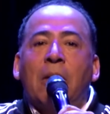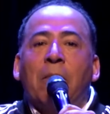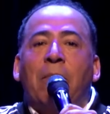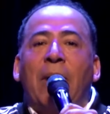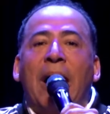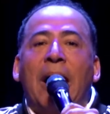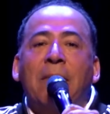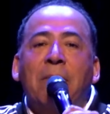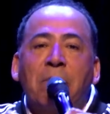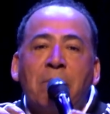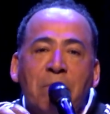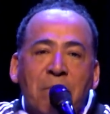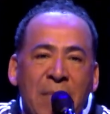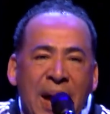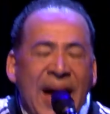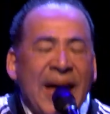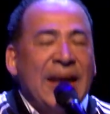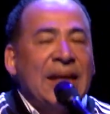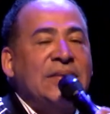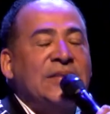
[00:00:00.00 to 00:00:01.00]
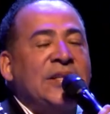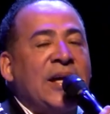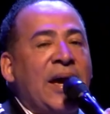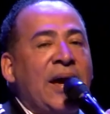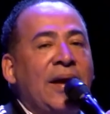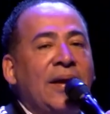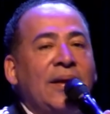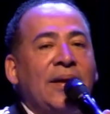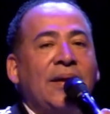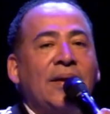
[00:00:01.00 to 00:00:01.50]
by
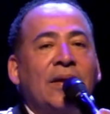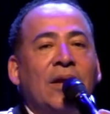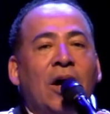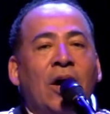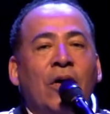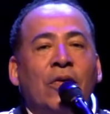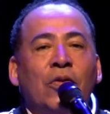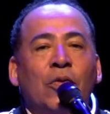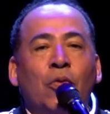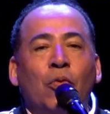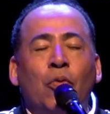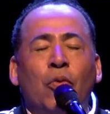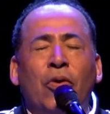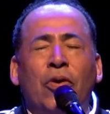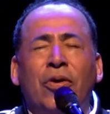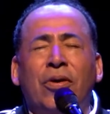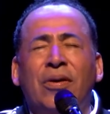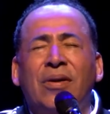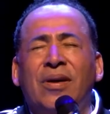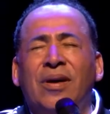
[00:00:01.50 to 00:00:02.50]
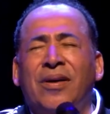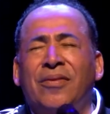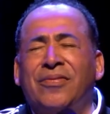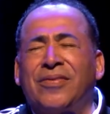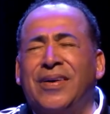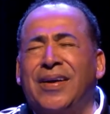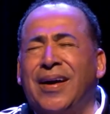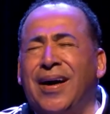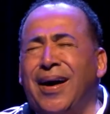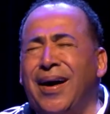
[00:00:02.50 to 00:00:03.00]
meditating on the Word of
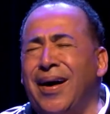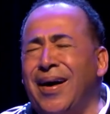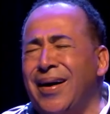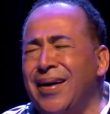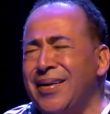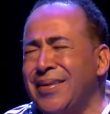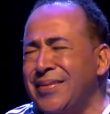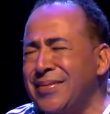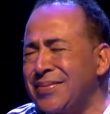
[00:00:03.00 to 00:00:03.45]
God.